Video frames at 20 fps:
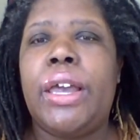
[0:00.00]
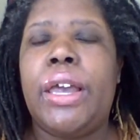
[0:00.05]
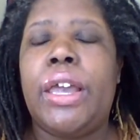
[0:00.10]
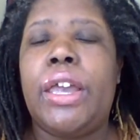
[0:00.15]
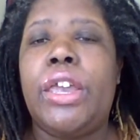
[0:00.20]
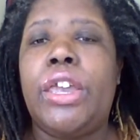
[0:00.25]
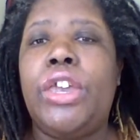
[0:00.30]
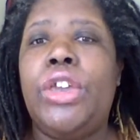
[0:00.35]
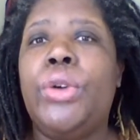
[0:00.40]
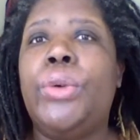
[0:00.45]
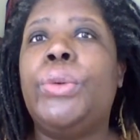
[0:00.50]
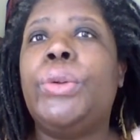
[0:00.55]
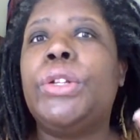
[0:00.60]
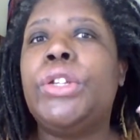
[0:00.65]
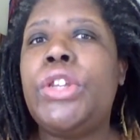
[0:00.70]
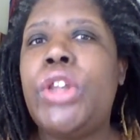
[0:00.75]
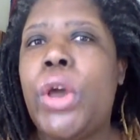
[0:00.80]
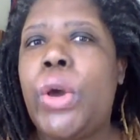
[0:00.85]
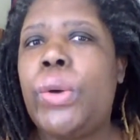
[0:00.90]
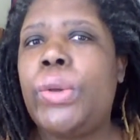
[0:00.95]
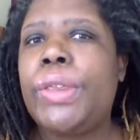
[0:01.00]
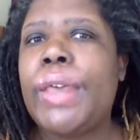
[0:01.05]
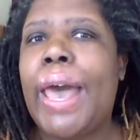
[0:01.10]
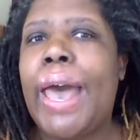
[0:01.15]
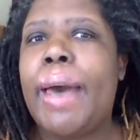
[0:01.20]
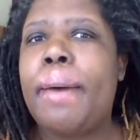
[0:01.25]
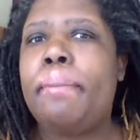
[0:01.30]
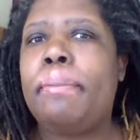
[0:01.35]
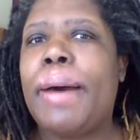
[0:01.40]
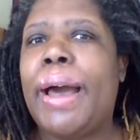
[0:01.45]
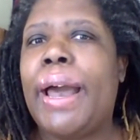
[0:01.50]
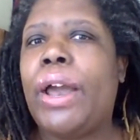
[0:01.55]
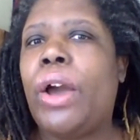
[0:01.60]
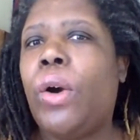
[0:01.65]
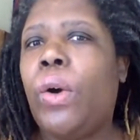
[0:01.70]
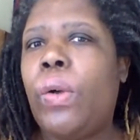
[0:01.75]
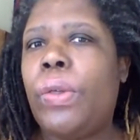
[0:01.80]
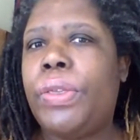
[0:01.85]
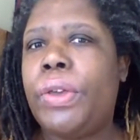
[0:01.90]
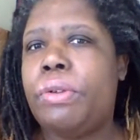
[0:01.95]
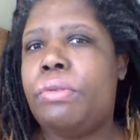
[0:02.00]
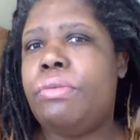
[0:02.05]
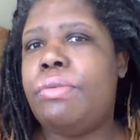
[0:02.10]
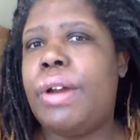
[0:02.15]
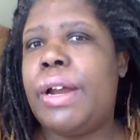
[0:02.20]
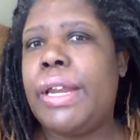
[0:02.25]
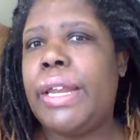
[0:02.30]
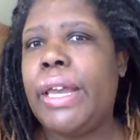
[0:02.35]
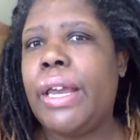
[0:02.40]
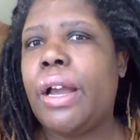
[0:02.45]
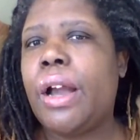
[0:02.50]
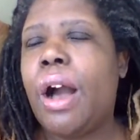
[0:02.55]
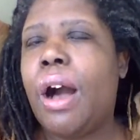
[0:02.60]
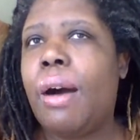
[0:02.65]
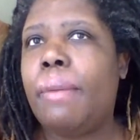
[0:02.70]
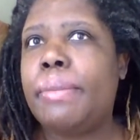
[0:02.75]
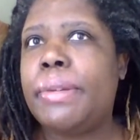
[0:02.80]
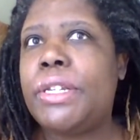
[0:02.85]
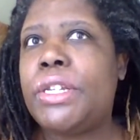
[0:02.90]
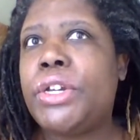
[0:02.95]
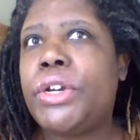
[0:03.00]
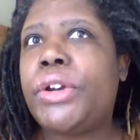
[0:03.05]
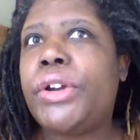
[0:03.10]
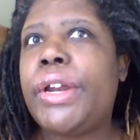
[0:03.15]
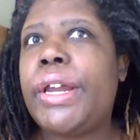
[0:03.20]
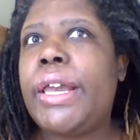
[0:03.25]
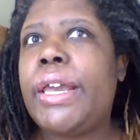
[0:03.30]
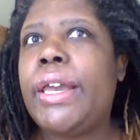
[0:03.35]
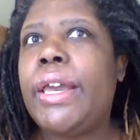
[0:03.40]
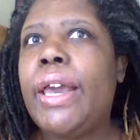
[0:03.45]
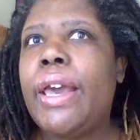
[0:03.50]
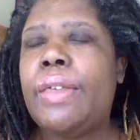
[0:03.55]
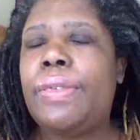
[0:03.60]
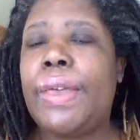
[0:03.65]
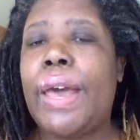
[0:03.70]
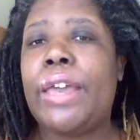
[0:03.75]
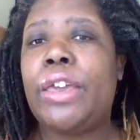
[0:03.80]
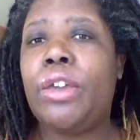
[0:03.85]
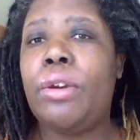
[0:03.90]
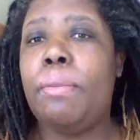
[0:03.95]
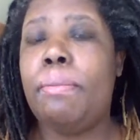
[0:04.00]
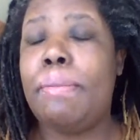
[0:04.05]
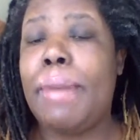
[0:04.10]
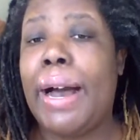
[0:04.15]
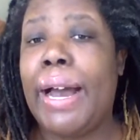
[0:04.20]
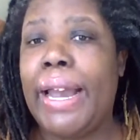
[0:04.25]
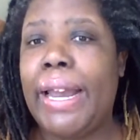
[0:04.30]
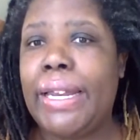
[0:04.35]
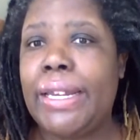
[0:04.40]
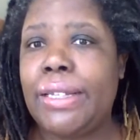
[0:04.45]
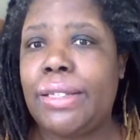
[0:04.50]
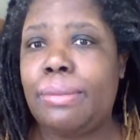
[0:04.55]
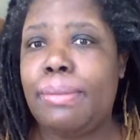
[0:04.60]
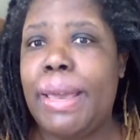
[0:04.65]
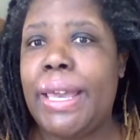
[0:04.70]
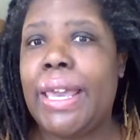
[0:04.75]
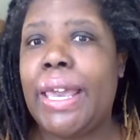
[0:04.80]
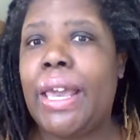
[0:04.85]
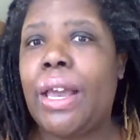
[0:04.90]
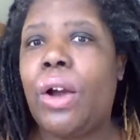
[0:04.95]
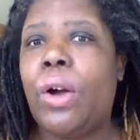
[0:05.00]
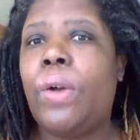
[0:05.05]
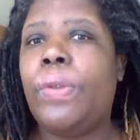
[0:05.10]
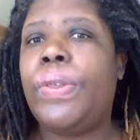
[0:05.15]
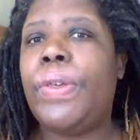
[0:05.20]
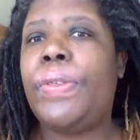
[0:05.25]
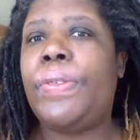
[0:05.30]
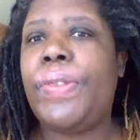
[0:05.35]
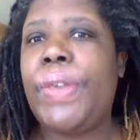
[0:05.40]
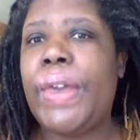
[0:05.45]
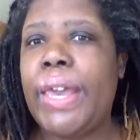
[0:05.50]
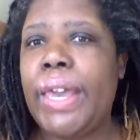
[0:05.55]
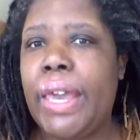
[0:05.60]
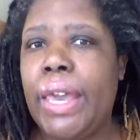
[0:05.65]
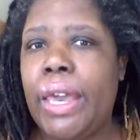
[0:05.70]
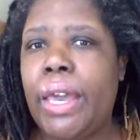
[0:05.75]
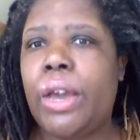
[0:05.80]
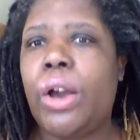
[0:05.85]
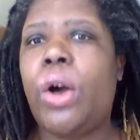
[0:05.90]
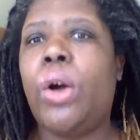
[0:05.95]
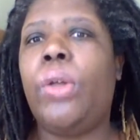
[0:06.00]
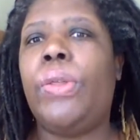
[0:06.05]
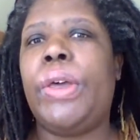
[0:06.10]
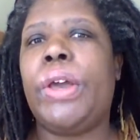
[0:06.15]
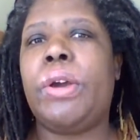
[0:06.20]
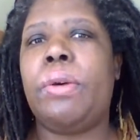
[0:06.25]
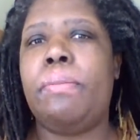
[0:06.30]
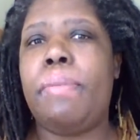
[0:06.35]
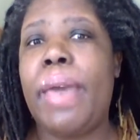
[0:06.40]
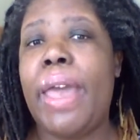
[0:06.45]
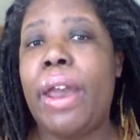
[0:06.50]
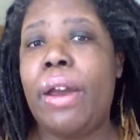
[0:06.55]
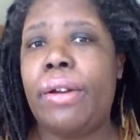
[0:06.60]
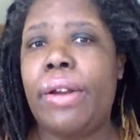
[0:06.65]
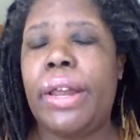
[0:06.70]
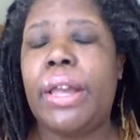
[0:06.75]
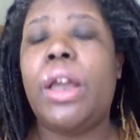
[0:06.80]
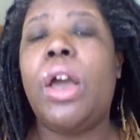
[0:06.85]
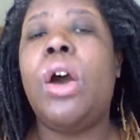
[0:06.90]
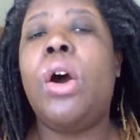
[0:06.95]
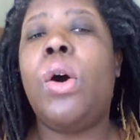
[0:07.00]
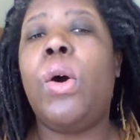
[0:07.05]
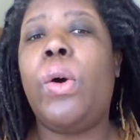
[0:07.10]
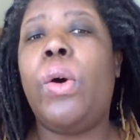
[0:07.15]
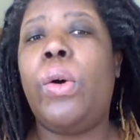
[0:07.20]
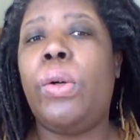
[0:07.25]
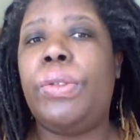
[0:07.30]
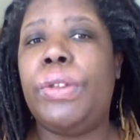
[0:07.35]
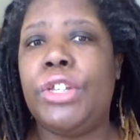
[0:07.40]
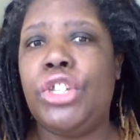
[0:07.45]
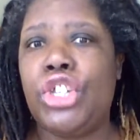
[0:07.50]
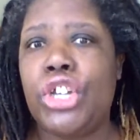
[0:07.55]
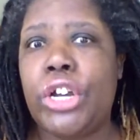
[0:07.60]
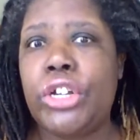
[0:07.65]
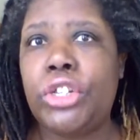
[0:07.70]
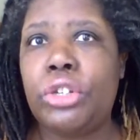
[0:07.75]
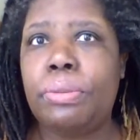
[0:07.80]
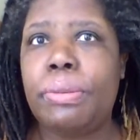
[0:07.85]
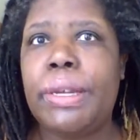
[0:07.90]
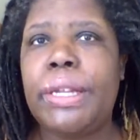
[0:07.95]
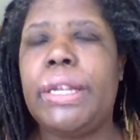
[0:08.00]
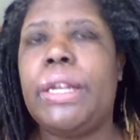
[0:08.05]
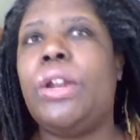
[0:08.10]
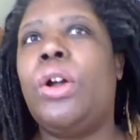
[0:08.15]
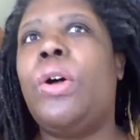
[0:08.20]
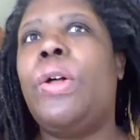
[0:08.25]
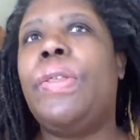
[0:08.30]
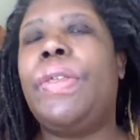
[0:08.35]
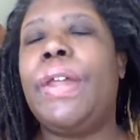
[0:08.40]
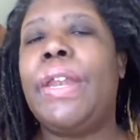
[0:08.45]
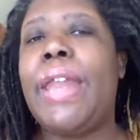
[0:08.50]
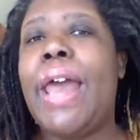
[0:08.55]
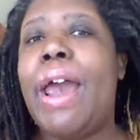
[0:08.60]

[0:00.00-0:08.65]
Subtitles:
you will know that by all the running commentary that your mind is making, all the thinking, all the comparing, all the judgment, and all the